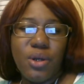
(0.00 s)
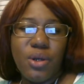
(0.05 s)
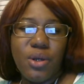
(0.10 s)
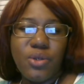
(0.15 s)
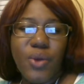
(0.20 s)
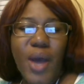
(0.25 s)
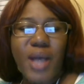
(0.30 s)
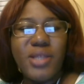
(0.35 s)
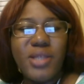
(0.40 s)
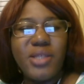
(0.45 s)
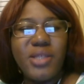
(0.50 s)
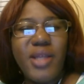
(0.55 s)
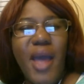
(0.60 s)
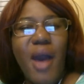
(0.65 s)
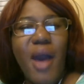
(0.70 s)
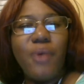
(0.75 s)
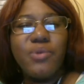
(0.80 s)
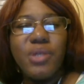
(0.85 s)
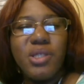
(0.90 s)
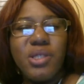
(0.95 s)
So, guys,
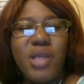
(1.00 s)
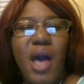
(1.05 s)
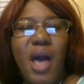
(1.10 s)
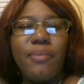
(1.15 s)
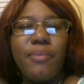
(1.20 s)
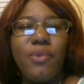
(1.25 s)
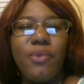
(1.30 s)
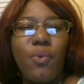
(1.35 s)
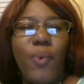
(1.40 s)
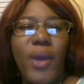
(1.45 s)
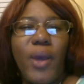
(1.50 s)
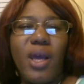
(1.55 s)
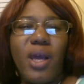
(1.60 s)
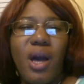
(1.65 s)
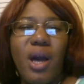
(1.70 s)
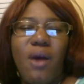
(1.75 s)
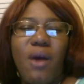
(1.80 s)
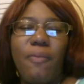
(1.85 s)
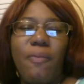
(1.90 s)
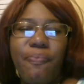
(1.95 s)
now is the time to wake
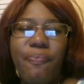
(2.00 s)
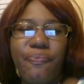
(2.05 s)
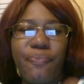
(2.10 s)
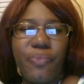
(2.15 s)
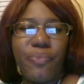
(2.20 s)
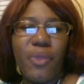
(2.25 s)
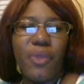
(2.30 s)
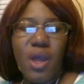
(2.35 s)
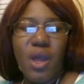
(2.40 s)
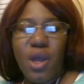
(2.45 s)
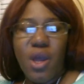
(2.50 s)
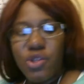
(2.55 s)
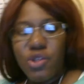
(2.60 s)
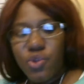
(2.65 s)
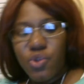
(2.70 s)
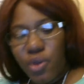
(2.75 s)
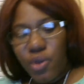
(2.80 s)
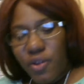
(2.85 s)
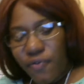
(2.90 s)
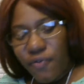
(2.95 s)
up.
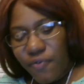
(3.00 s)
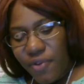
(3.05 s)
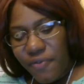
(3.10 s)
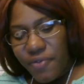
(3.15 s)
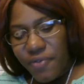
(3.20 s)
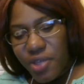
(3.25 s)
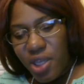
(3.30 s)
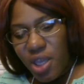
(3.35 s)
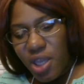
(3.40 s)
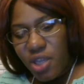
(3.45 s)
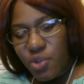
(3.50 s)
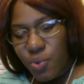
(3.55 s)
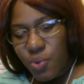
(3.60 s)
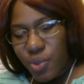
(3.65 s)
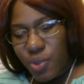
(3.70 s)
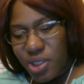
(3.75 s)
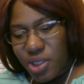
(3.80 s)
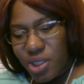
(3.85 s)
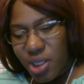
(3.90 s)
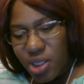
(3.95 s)
2015,
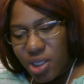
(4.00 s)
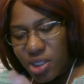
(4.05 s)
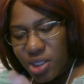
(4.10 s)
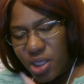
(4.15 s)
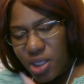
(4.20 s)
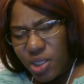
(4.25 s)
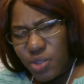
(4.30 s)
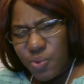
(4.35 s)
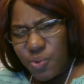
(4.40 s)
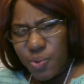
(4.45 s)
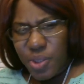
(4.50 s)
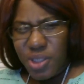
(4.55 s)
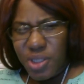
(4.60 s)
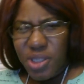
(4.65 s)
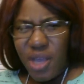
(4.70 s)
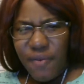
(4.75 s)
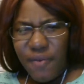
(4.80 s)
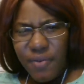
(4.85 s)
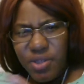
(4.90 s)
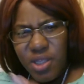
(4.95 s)
2016,
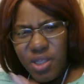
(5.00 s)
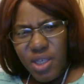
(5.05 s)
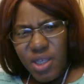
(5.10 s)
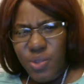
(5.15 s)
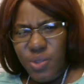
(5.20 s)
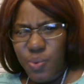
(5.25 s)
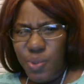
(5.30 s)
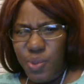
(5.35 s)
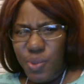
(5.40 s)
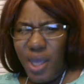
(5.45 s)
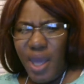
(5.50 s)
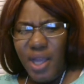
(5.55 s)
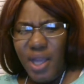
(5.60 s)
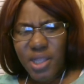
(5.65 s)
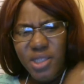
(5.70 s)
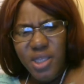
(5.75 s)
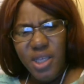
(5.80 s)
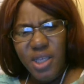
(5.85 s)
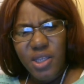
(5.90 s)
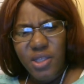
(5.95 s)
2017,
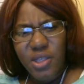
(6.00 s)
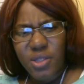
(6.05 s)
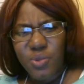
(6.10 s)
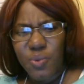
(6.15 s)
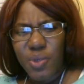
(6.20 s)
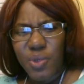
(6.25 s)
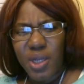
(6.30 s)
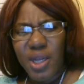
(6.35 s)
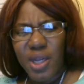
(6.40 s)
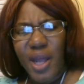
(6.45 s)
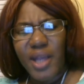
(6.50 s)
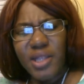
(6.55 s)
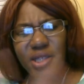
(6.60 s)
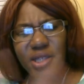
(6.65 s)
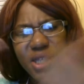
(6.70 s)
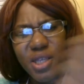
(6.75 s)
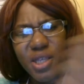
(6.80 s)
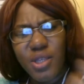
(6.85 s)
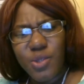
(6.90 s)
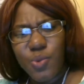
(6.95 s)
2018,
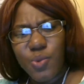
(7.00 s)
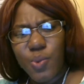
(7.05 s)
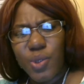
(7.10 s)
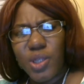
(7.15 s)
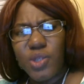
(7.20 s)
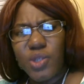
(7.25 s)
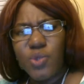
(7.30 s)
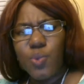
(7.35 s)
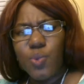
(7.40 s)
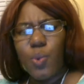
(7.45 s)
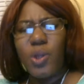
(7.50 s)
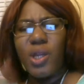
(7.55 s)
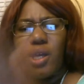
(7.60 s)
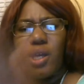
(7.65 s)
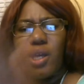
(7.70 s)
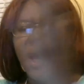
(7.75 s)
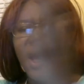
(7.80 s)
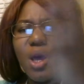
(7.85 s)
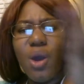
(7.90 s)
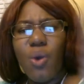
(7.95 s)
2019,
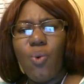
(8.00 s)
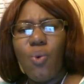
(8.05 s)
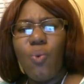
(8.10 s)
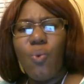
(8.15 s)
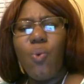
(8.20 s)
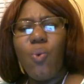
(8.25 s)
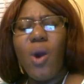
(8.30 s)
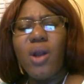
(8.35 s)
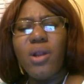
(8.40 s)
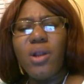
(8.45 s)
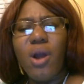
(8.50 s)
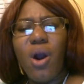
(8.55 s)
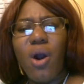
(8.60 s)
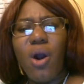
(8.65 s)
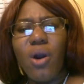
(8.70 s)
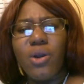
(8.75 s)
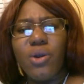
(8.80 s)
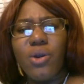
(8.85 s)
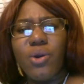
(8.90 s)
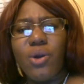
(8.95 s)
2020. What
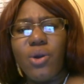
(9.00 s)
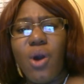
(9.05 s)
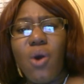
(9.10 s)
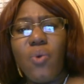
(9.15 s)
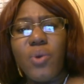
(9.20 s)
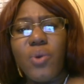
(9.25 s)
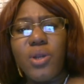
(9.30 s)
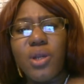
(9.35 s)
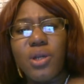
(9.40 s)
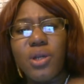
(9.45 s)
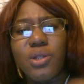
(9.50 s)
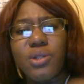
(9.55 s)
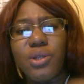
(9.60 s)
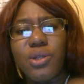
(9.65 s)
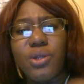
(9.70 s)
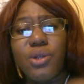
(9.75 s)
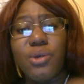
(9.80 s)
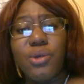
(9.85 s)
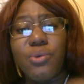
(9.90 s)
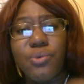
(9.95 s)
are you going
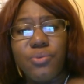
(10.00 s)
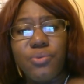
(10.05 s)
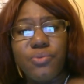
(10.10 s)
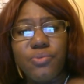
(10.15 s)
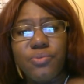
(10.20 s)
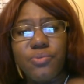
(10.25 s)
to do?